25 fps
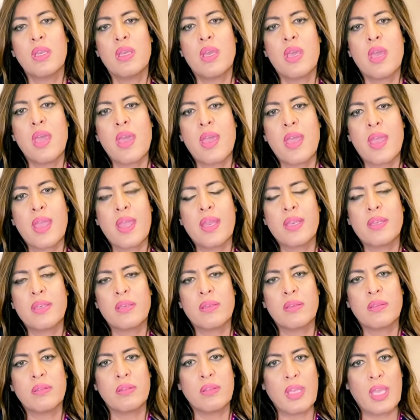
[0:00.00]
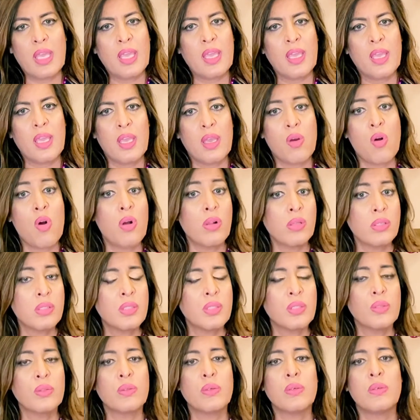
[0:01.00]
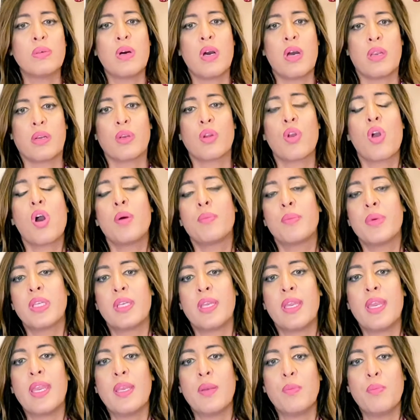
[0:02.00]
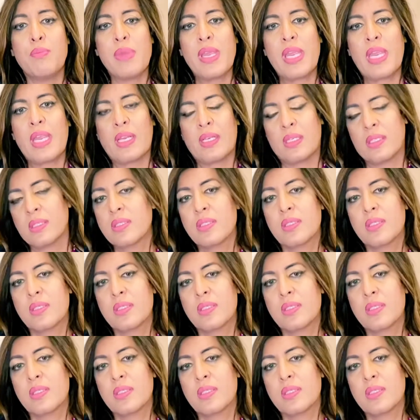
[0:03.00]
and they also are common in males.